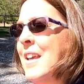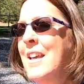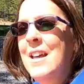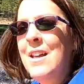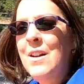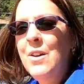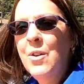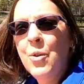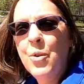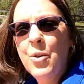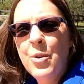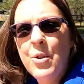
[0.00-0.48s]

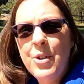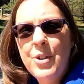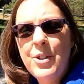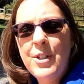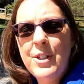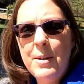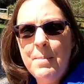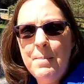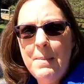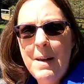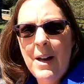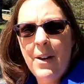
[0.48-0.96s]
In order
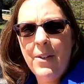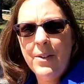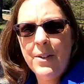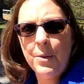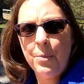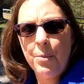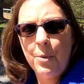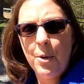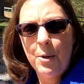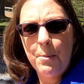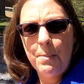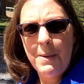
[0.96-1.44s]
to mount the
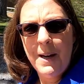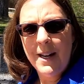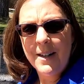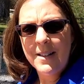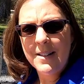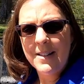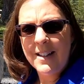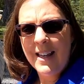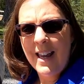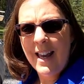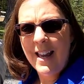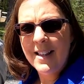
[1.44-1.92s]

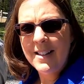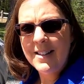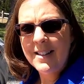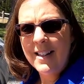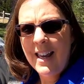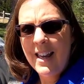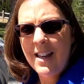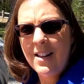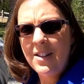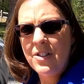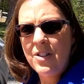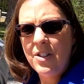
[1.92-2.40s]
Rotopax gas
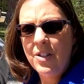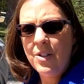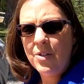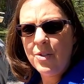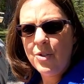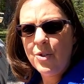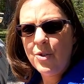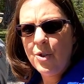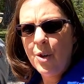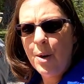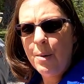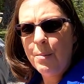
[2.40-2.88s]
can to your
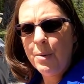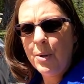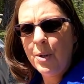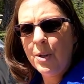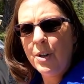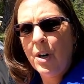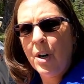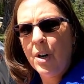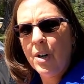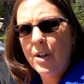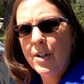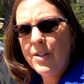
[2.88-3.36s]
Stromberg
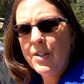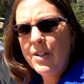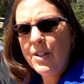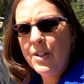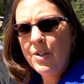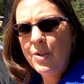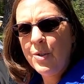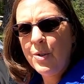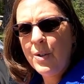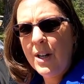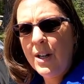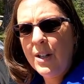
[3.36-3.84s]

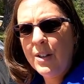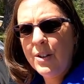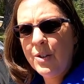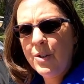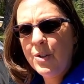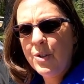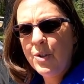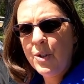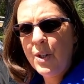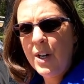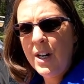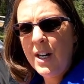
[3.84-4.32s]
Carlson trailer
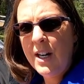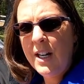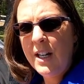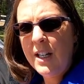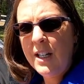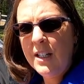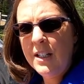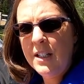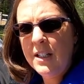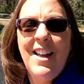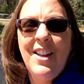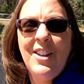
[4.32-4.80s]

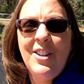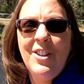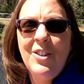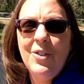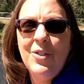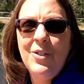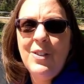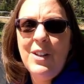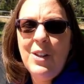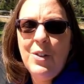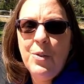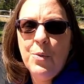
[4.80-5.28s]
tray,
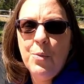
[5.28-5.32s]
you'll need the